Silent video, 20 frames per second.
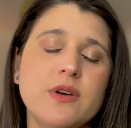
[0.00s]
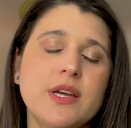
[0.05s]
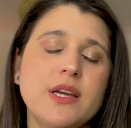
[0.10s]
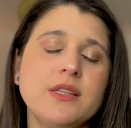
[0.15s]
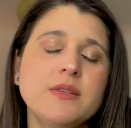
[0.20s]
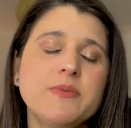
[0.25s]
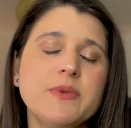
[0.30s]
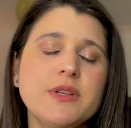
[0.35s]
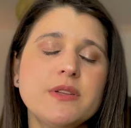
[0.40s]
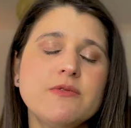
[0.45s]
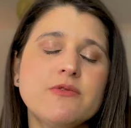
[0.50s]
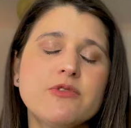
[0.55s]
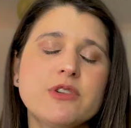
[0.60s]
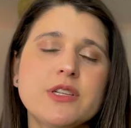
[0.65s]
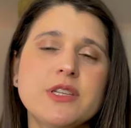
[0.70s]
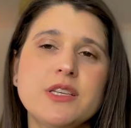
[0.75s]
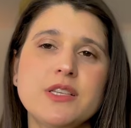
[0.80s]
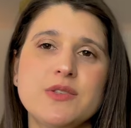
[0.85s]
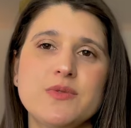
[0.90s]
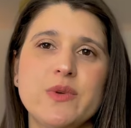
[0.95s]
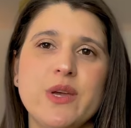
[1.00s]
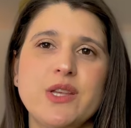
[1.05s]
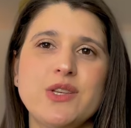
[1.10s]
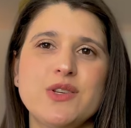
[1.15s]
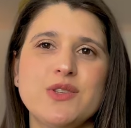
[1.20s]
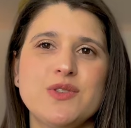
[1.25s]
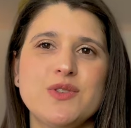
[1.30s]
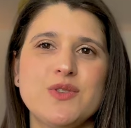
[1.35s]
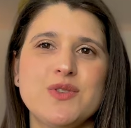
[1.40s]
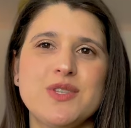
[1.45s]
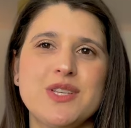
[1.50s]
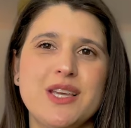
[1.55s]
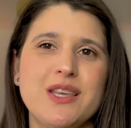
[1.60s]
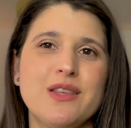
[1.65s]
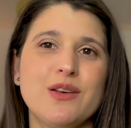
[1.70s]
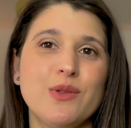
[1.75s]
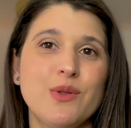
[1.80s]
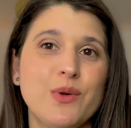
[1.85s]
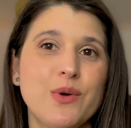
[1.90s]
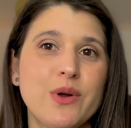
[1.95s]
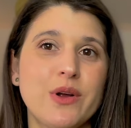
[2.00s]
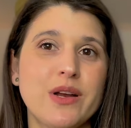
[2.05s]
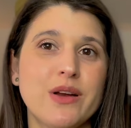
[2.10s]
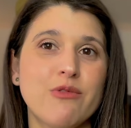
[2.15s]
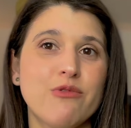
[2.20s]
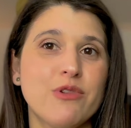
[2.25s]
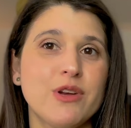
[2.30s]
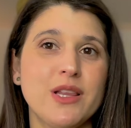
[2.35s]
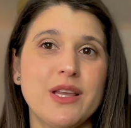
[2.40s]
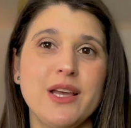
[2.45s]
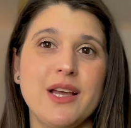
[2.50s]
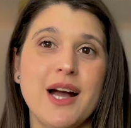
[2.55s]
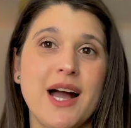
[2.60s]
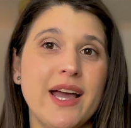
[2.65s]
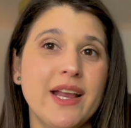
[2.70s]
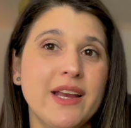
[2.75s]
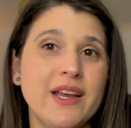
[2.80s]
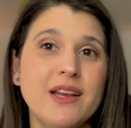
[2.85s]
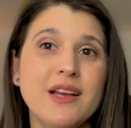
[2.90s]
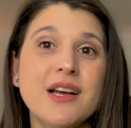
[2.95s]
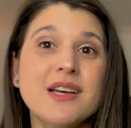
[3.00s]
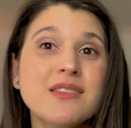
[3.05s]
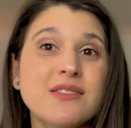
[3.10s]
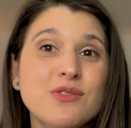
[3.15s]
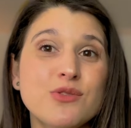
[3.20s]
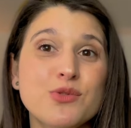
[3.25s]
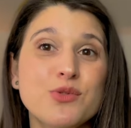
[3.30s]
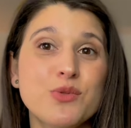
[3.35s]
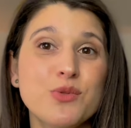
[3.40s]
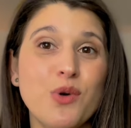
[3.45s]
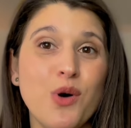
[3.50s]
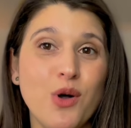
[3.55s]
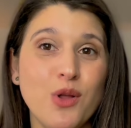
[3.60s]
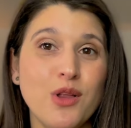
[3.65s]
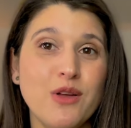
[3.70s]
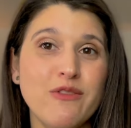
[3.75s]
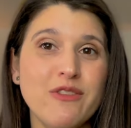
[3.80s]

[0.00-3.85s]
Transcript: it's been really sweet just to see the Lord really guiding us through all of